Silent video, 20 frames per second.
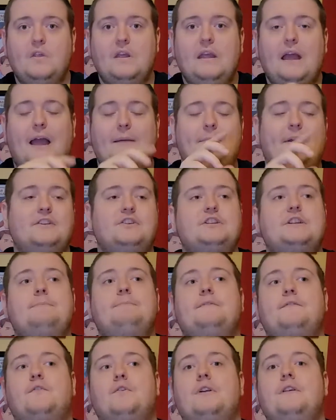I mentioned it
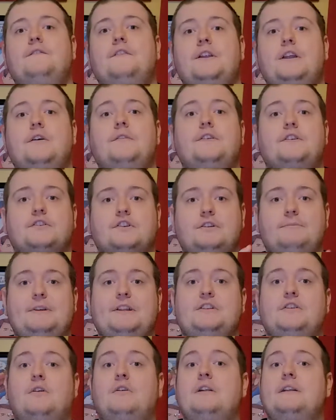before in a video. There's going to be
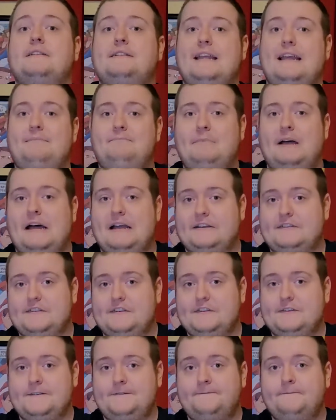a total of ten
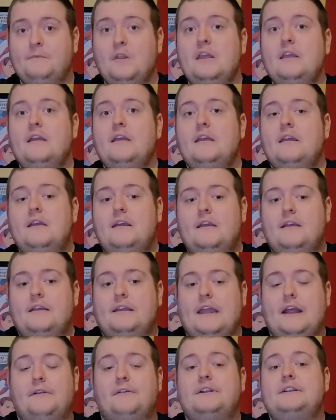boxes.
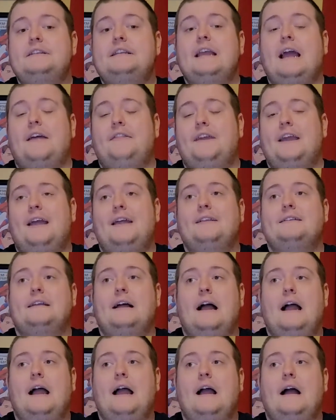Guarantee. I think
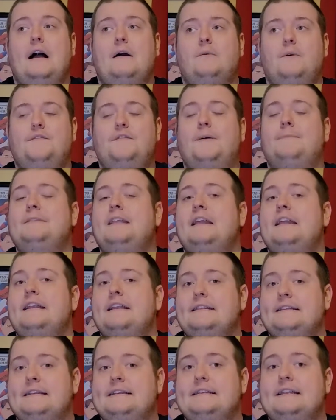I, I we've
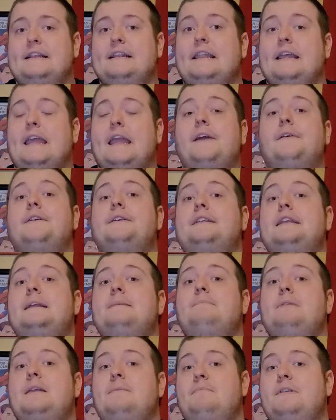updated since then. The
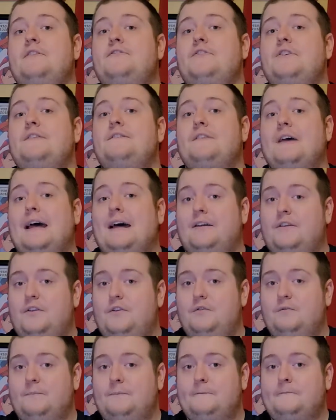guaranteed PPG
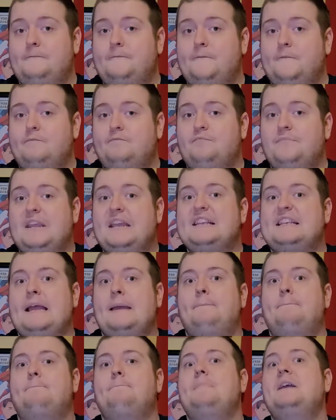value is
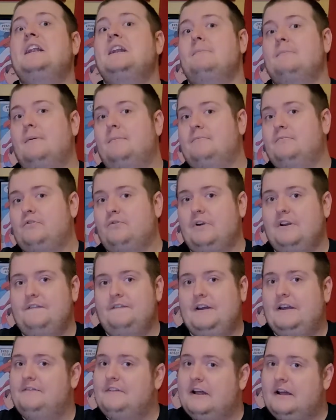at minimum twenty
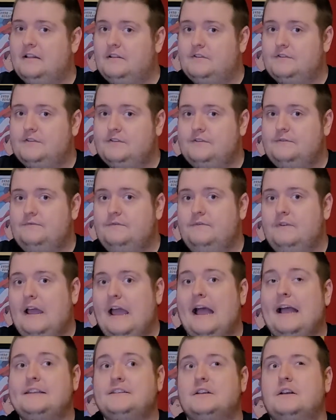five dollars
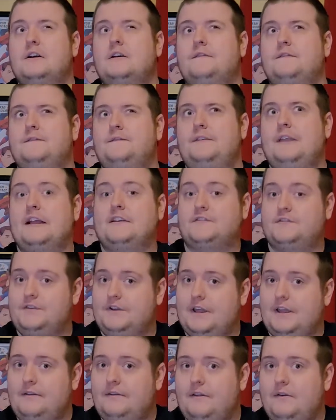as of
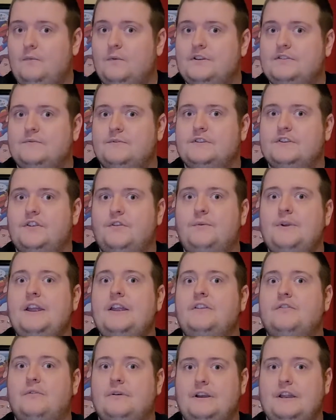yesterday, which was
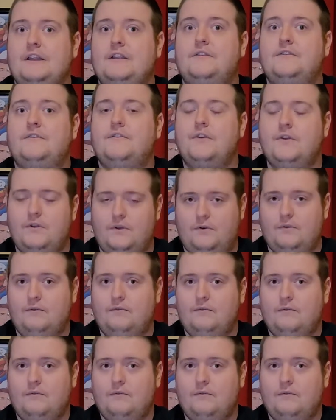three twenty two.